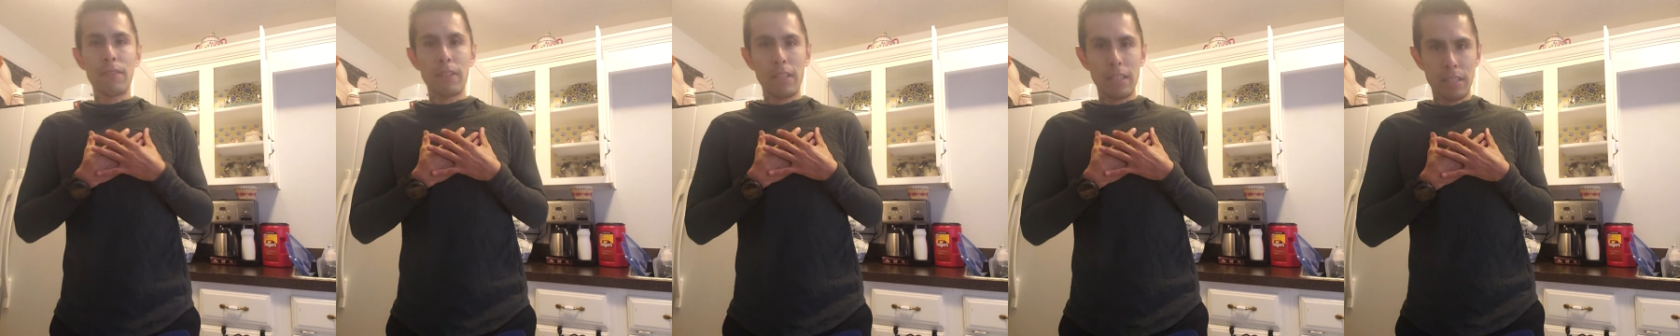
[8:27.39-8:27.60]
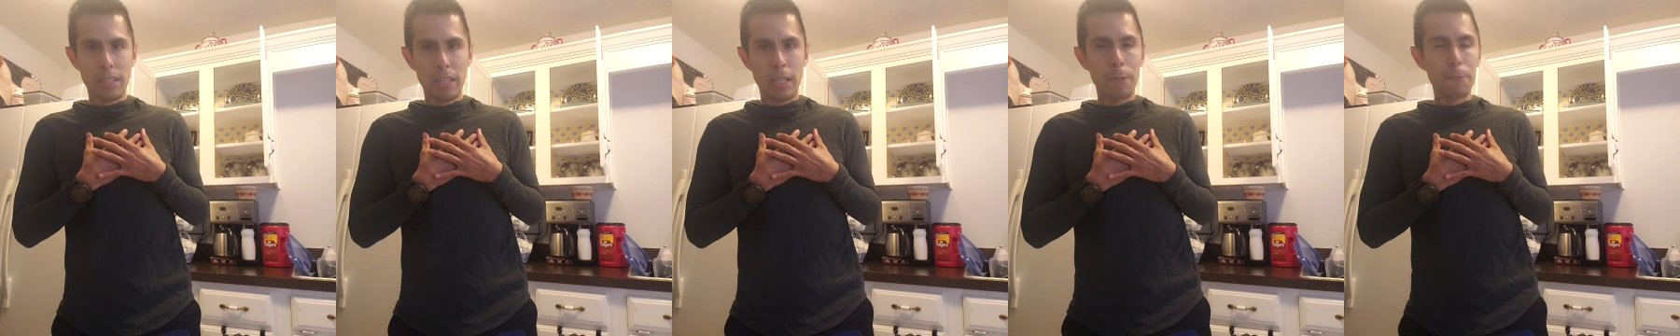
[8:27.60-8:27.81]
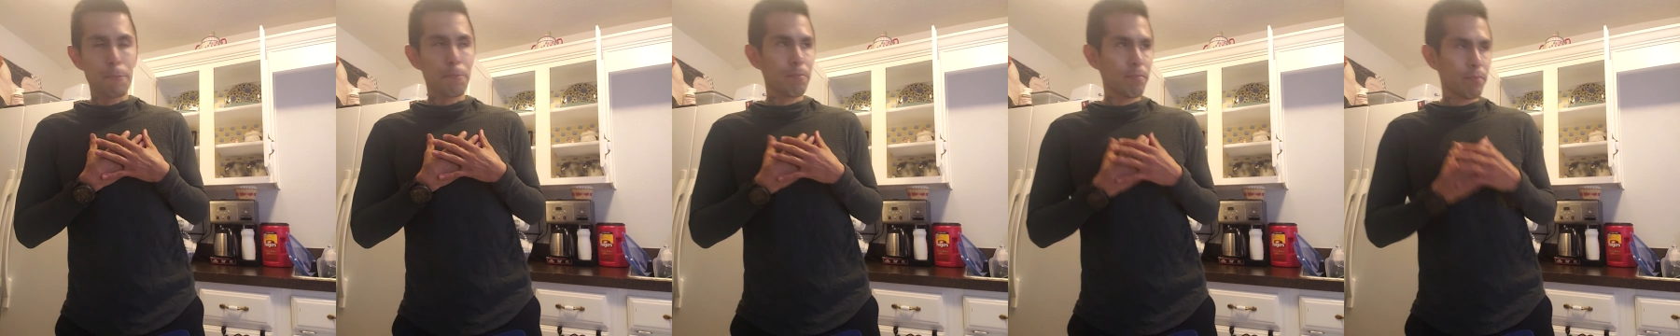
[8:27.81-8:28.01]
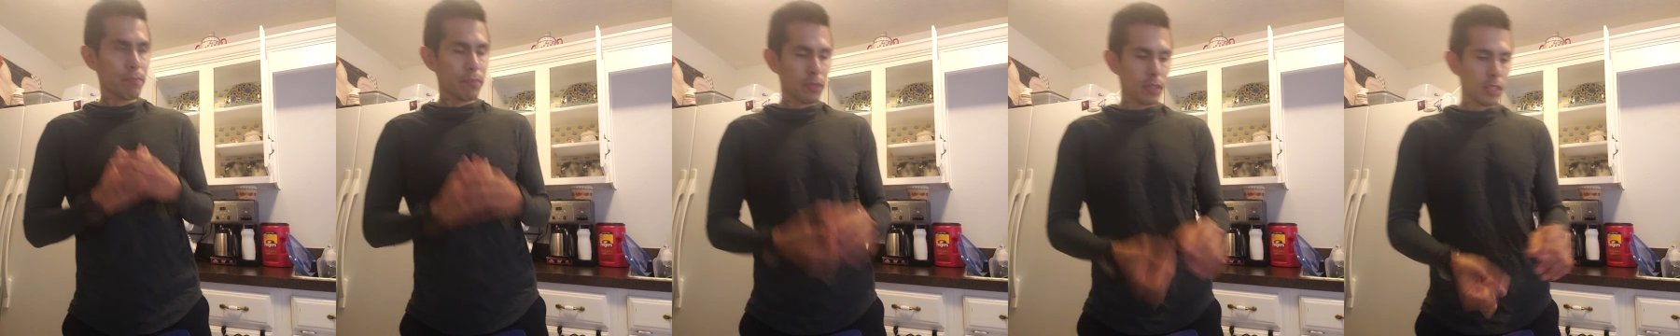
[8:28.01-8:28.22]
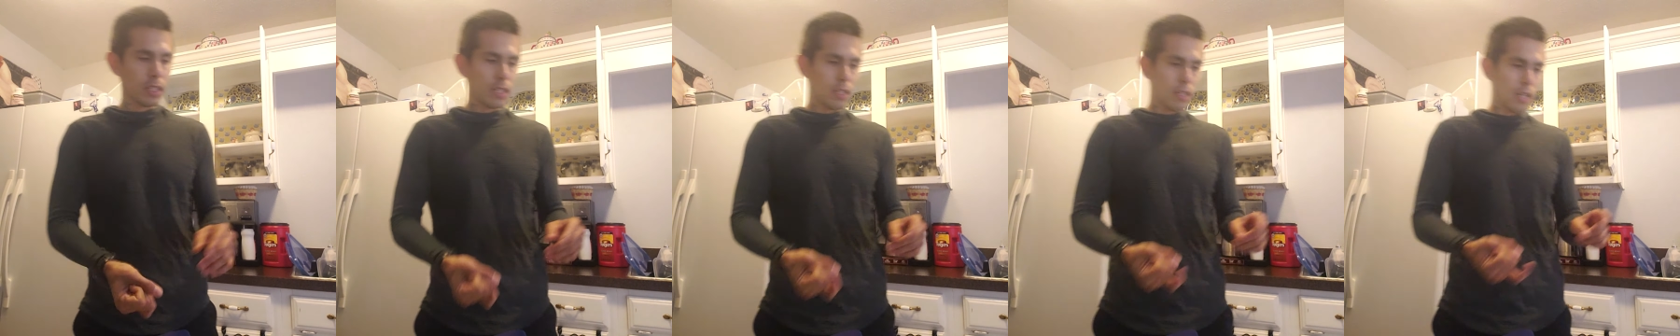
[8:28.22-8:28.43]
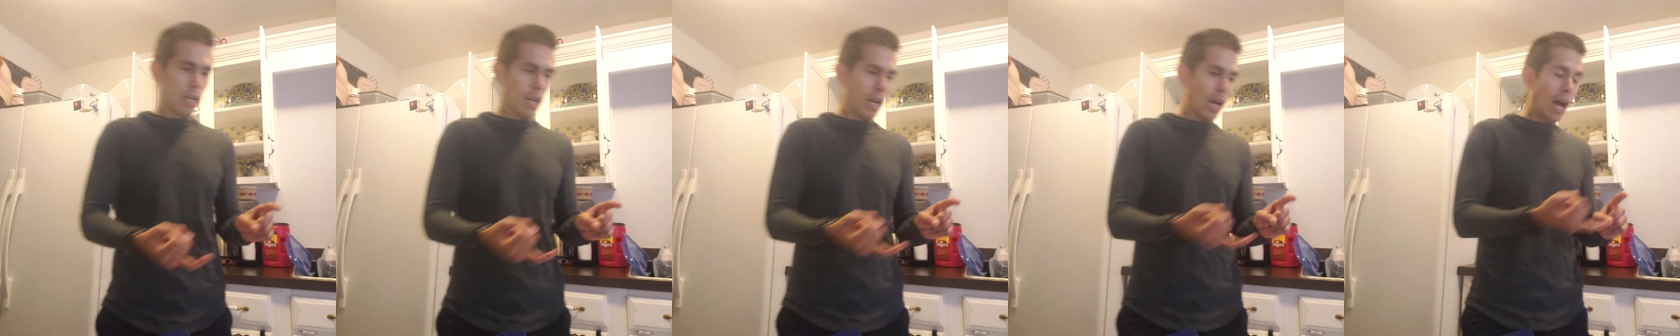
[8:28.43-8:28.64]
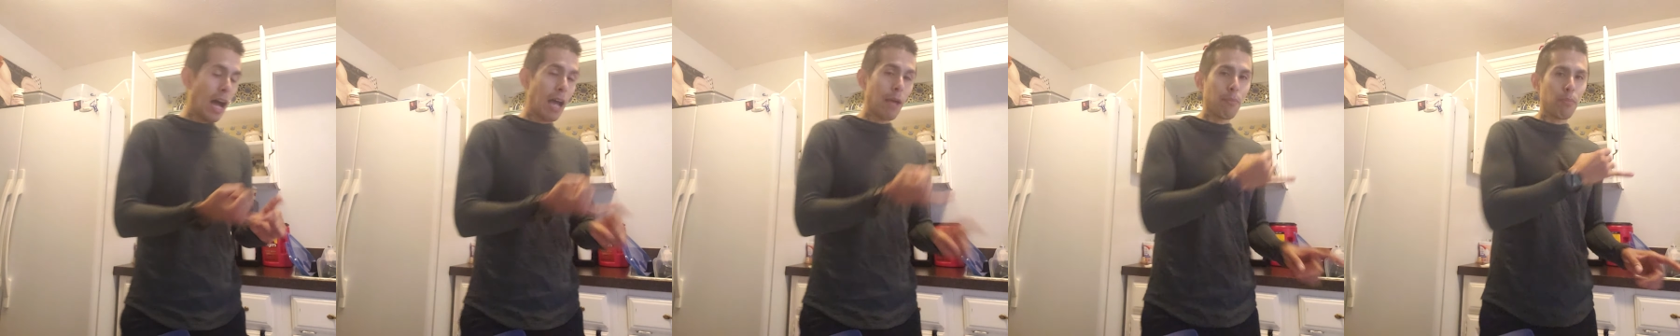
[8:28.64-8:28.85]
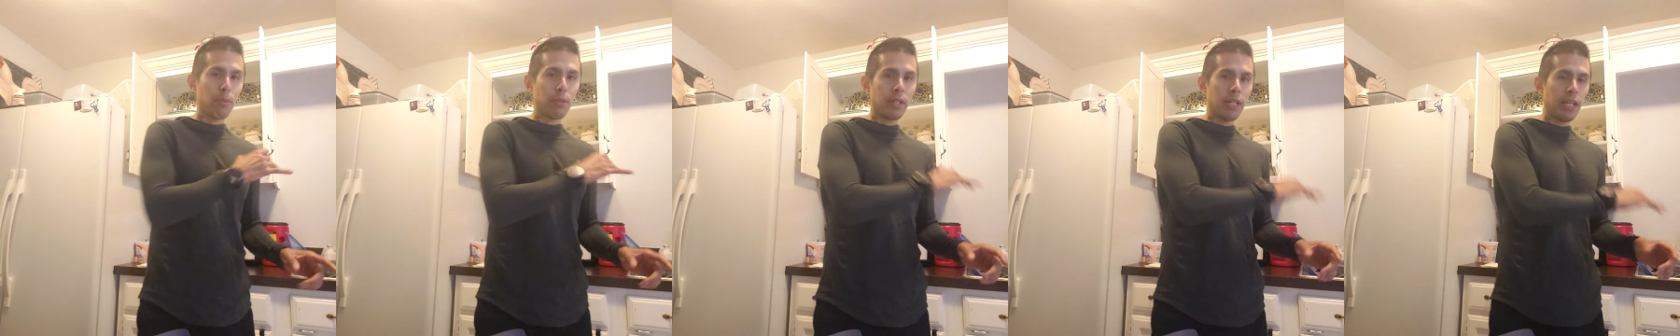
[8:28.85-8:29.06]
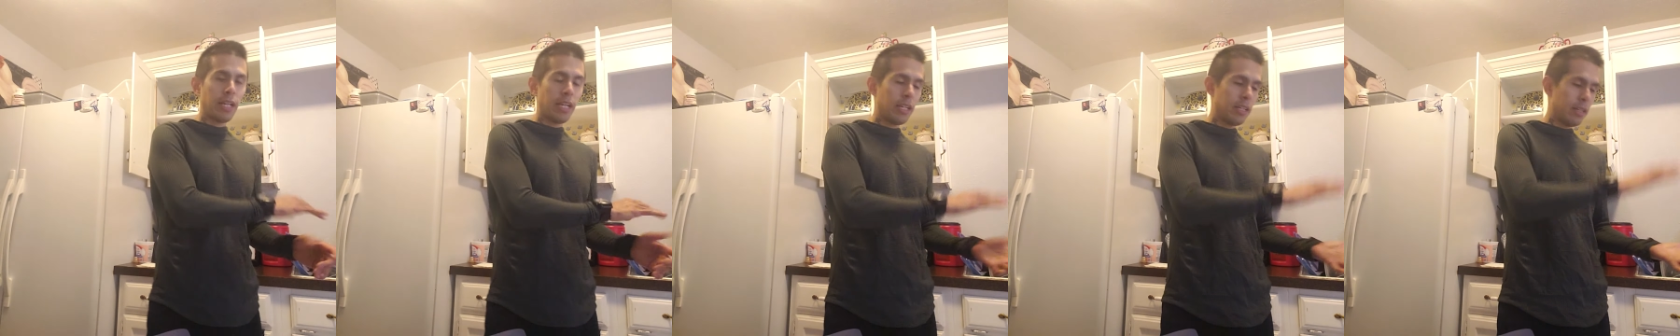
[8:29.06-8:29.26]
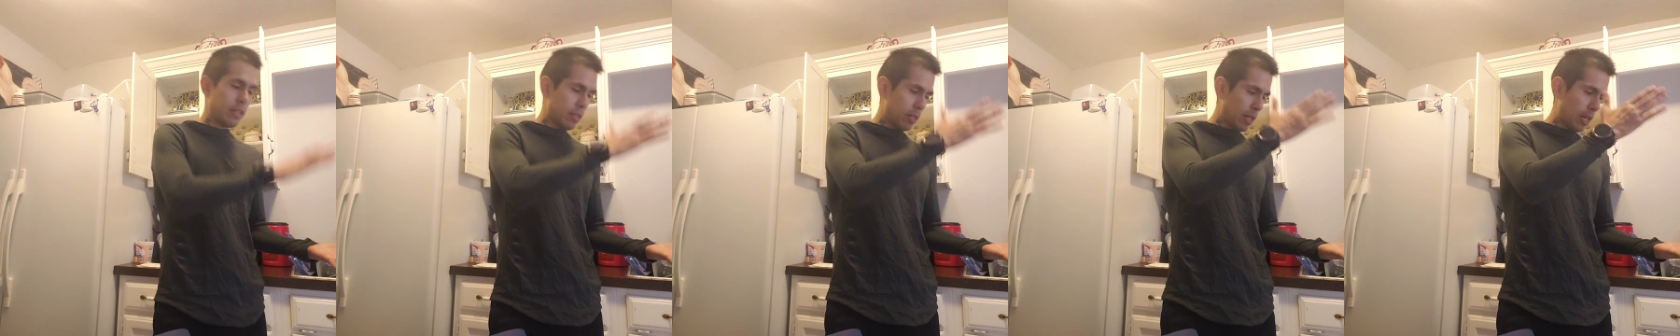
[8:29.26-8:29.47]
like that. I
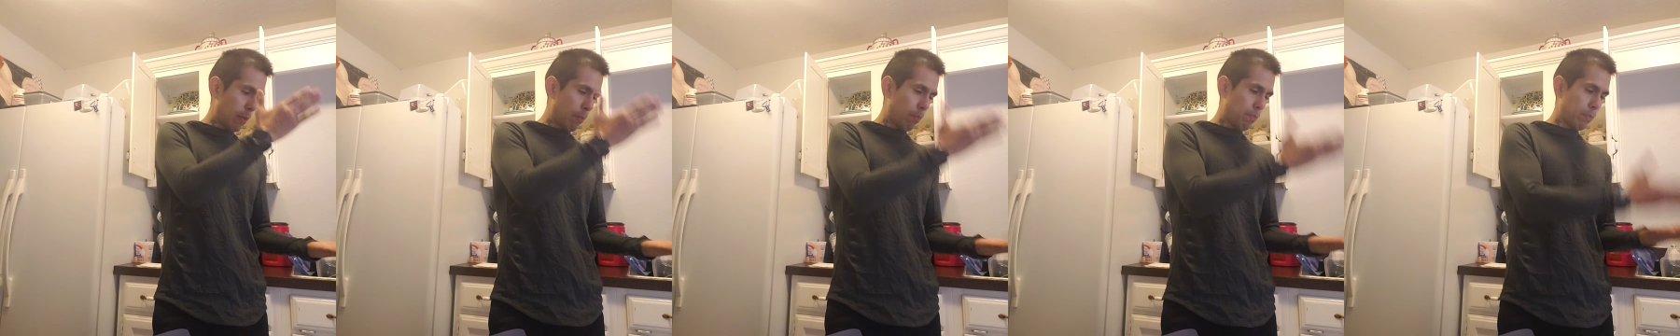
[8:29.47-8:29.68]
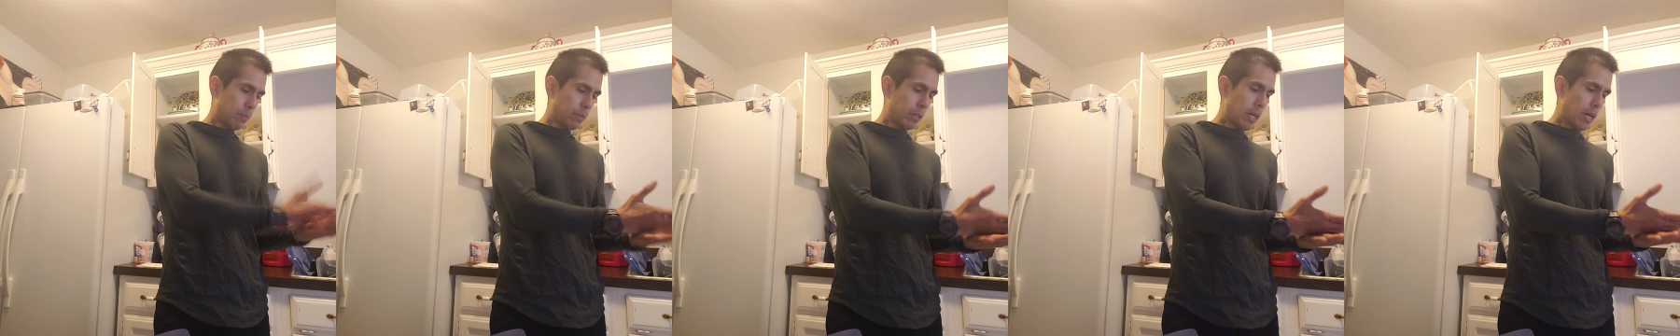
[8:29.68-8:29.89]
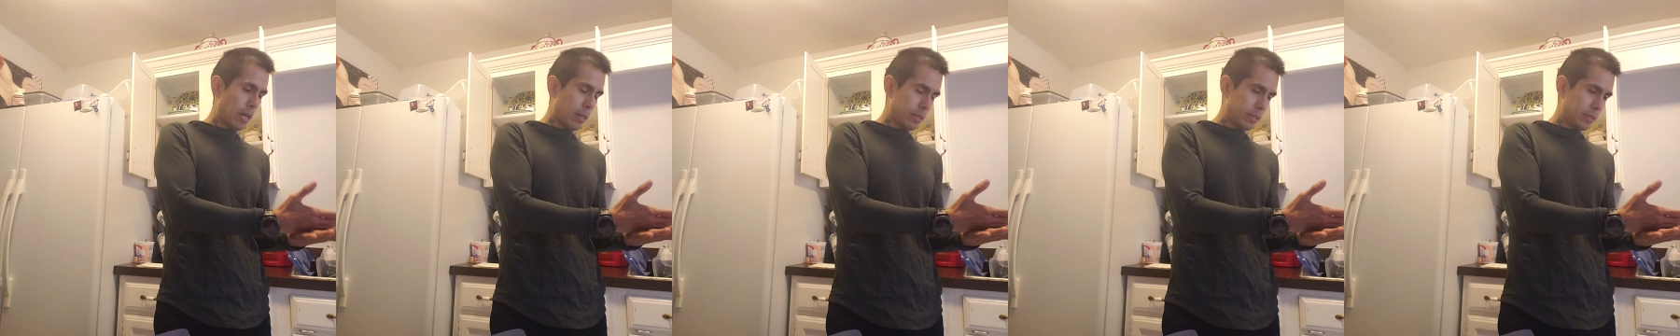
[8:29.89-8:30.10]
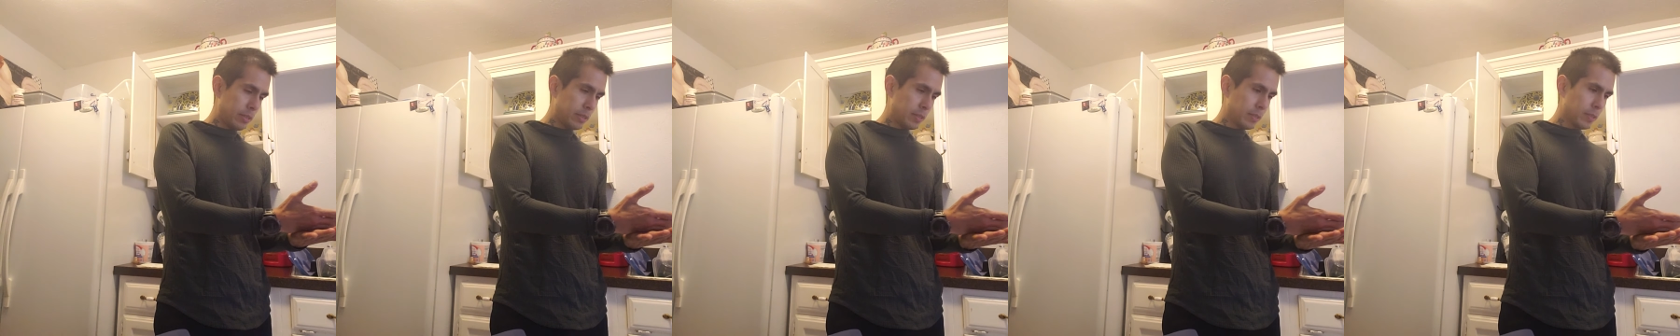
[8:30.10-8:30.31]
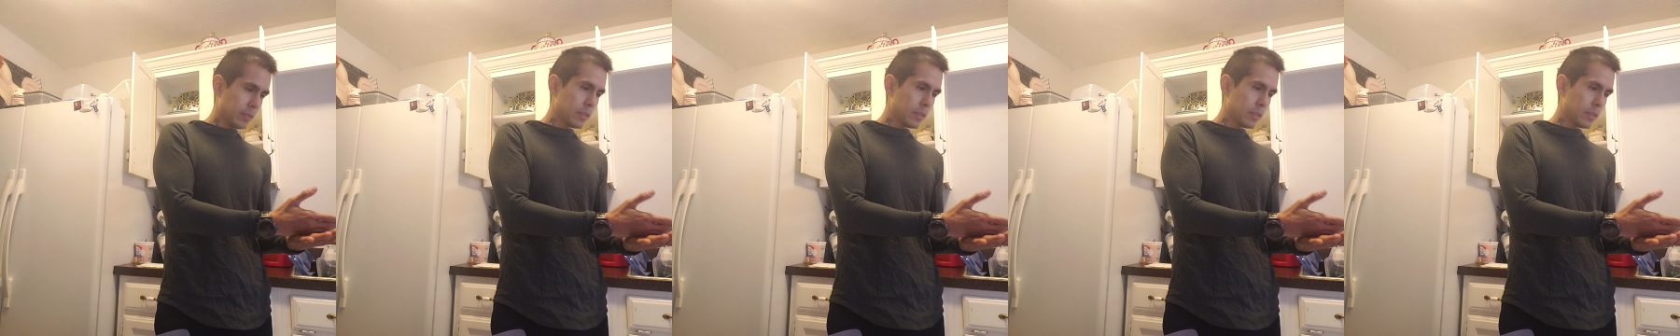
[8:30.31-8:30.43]
plan, I plot,